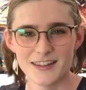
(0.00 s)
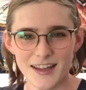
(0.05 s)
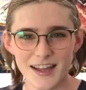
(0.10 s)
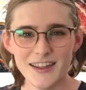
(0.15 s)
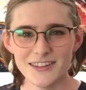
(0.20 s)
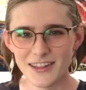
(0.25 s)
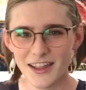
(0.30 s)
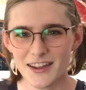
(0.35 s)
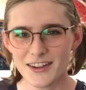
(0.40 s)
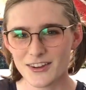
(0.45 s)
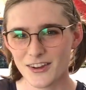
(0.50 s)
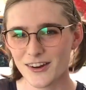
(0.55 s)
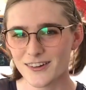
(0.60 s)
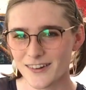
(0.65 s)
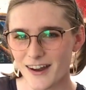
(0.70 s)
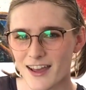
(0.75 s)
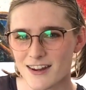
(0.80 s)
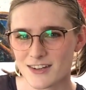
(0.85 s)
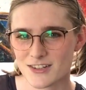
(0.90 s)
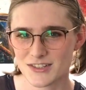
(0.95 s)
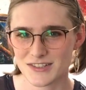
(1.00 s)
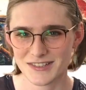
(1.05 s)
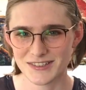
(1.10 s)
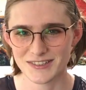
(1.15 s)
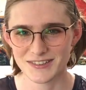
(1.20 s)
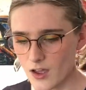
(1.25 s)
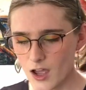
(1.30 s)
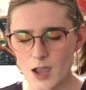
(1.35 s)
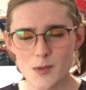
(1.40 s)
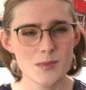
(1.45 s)
I like her
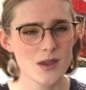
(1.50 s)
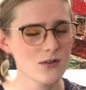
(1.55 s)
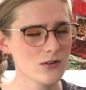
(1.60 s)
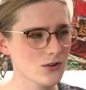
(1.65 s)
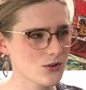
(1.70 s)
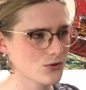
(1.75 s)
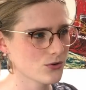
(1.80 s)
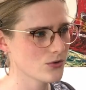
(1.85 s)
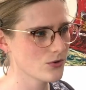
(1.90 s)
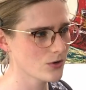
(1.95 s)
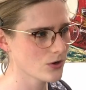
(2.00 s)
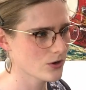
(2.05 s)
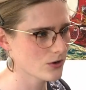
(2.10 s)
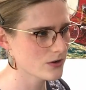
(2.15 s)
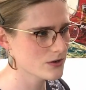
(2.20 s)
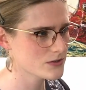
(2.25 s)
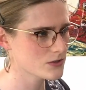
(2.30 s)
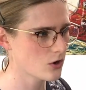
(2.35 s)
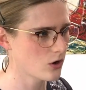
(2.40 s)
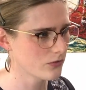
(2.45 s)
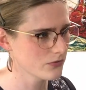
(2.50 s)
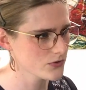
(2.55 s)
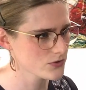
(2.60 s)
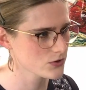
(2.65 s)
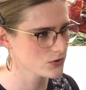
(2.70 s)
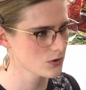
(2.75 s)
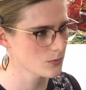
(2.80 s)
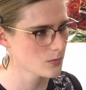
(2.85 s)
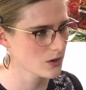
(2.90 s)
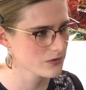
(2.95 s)
attitude. I may recruit her as an
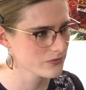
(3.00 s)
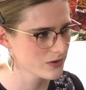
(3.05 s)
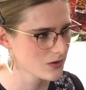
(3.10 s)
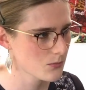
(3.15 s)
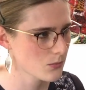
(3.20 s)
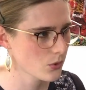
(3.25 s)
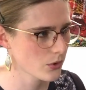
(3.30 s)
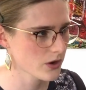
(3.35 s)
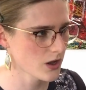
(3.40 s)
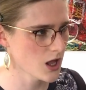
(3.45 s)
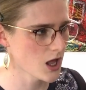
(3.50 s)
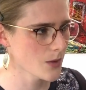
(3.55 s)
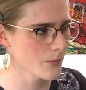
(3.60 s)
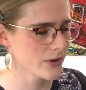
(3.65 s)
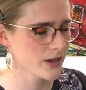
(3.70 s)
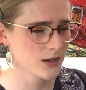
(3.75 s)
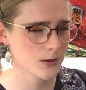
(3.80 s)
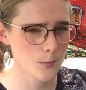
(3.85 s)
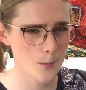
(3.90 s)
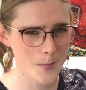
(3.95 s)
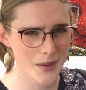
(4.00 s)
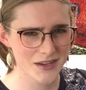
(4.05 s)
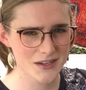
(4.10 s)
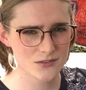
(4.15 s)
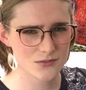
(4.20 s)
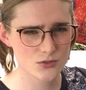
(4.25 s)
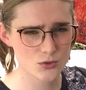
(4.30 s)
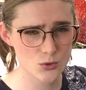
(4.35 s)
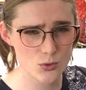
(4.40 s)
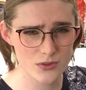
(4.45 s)
officer in my femboy army in May
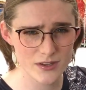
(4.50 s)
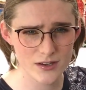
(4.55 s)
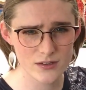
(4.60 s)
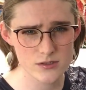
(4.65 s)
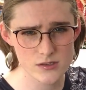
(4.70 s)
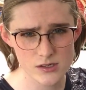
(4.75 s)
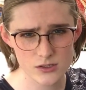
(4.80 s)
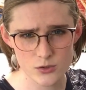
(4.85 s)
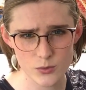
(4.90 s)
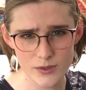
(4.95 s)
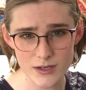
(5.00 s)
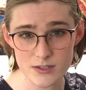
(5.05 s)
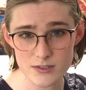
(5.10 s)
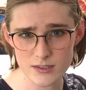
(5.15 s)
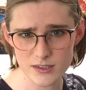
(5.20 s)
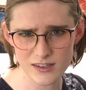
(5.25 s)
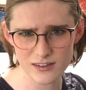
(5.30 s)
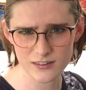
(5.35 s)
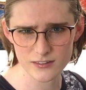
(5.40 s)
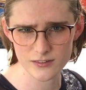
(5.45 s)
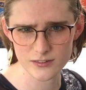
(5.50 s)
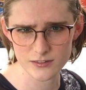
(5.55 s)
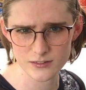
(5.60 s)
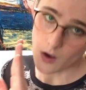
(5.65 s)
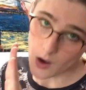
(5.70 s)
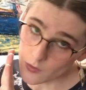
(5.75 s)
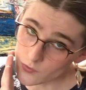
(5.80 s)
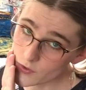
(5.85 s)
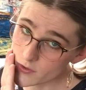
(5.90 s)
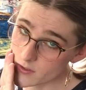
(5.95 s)
of 2026.
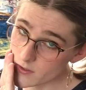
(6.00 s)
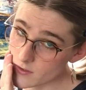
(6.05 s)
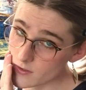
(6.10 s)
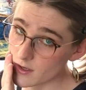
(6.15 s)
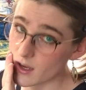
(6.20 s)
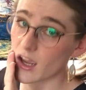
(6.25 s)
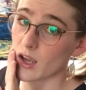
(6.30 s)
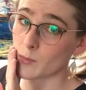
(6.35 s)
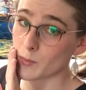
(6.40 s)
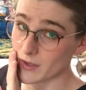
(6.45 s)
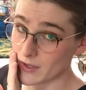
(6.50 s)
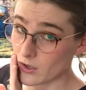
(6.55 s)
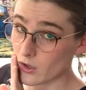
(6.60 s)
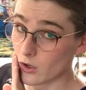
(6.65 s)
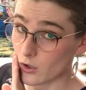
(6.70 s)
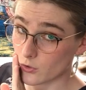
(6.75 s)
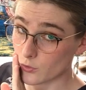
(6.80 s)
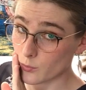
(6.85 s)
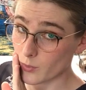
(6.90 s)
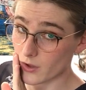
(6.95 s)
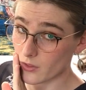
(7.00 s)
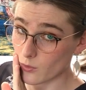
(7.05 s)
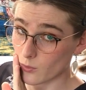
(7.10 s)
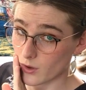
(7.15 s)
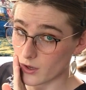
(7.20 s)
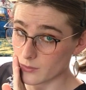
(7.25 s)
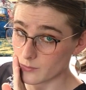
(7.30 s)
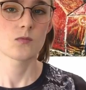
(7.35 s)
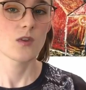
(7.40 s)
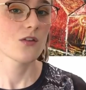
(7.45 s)
Officers can be girls, by the
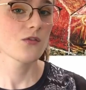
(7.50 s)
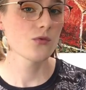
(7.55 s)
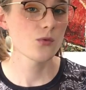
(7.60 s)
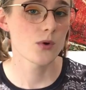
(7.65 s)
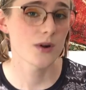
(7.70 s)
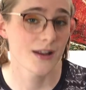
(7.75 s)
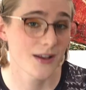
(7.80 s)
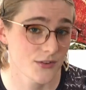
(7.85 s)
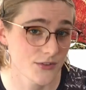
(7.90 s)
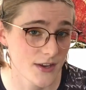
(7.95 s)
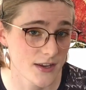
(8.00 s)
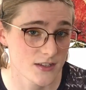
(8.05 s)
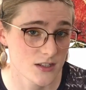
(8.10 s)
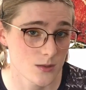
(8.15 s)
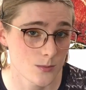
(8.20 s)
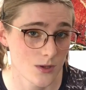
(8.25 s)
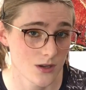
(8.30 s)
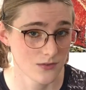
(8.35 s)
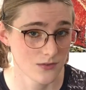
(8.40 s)
way. Everyone else has to be a